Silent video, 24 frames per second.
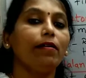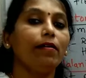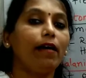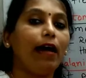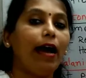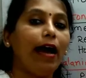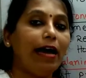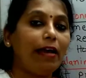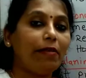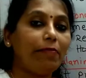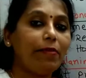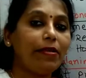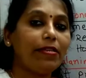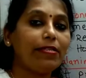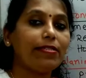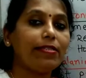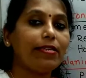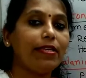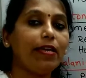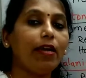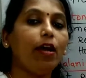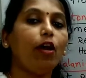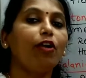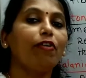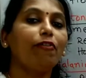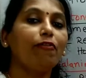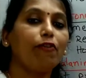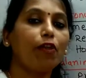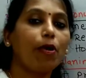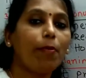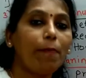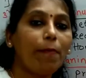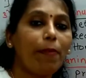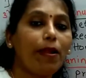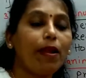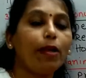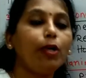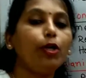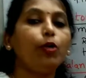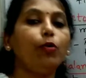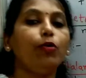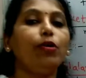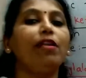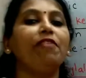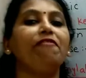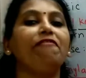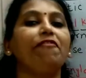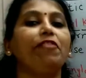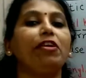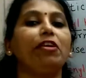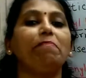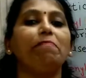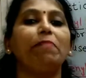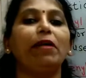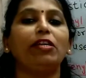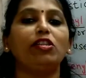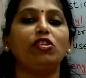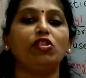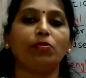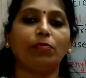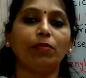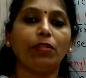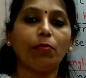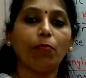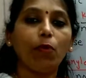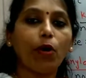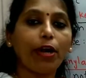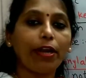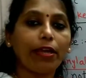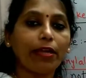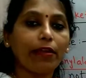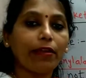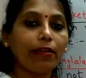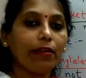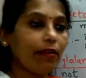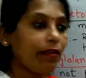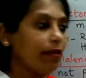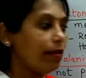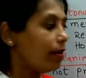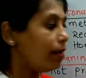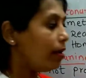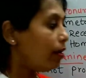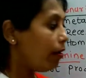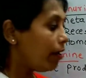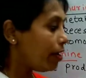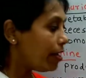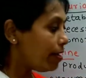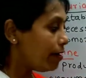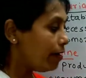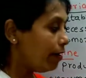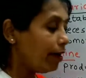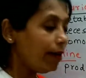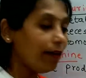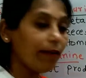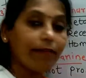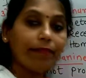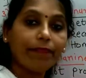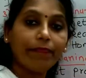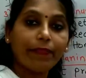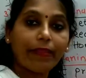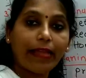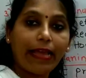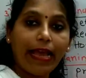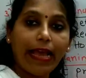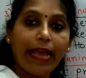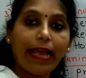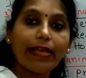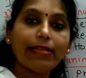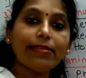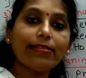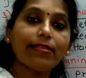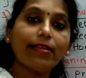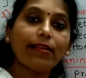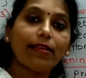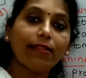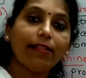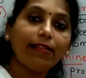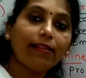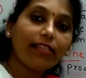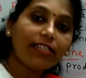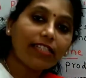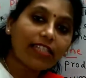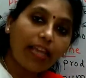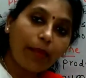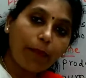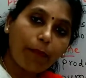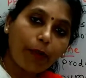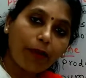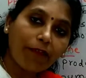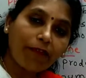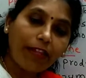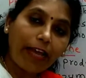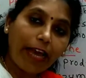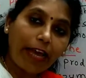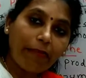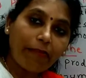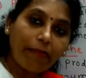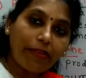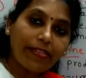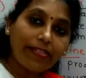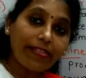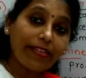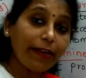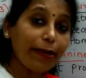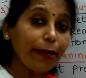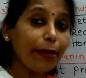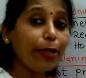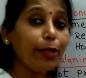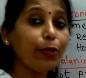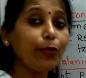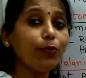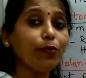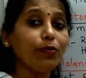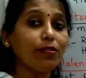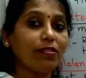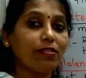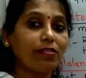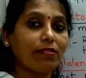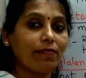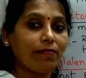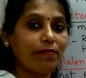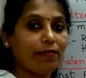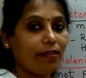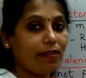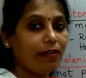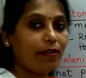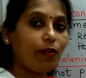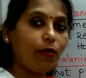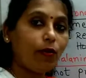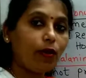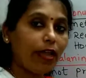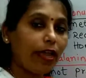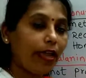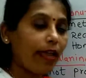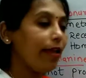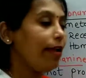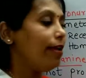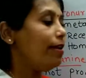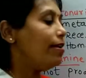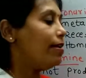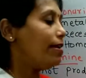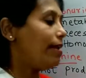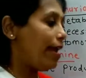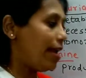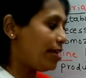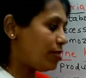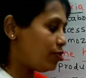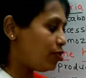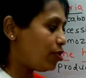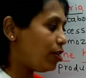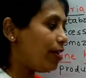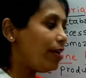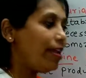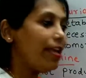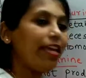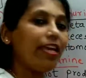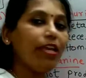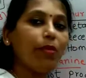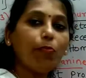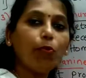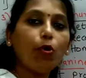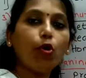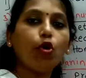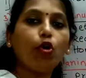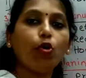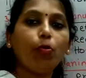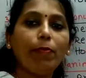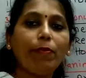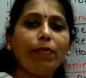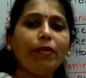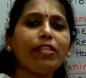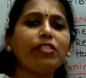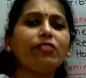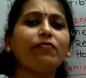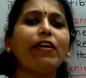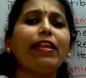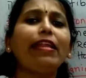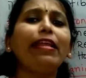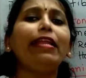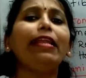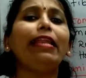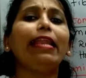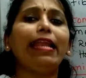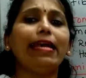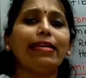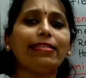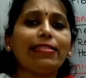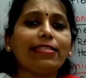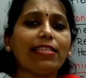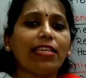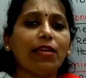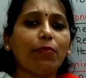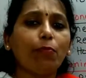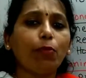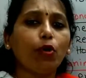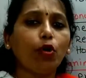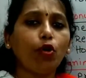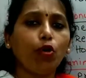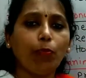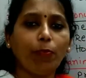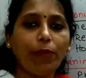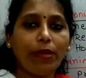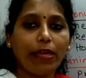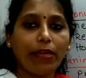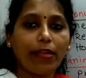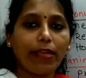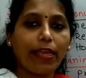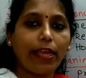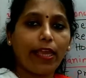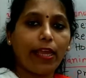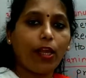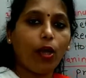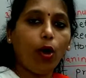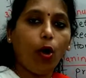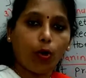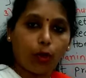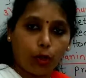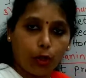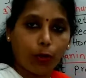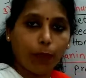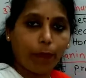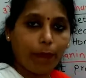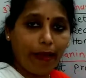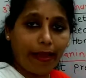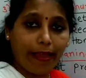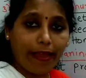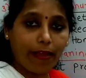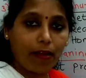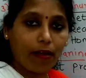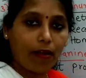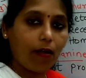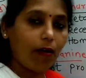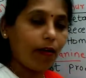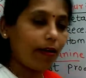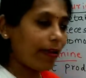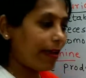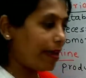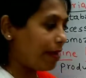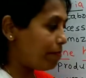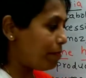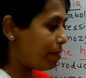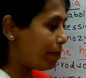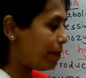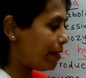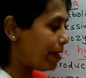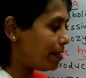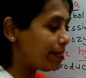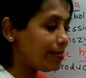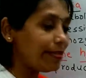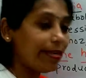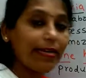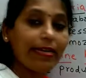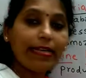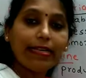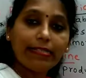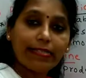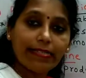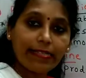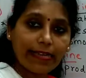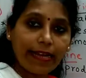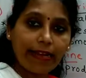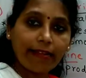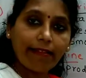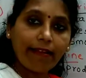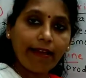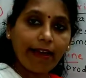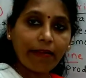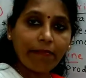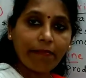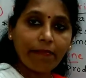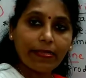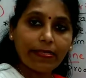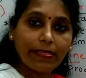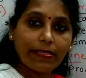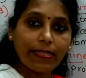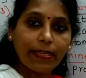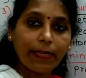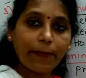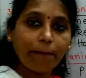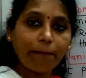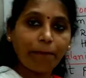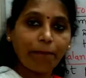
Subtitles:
RBC or from blood to different parts of the body. Now here, as the shape of the RBC reduce, okay, naturally hemoglobin is very less hemoglobin can occupy or can be present inside the RBC.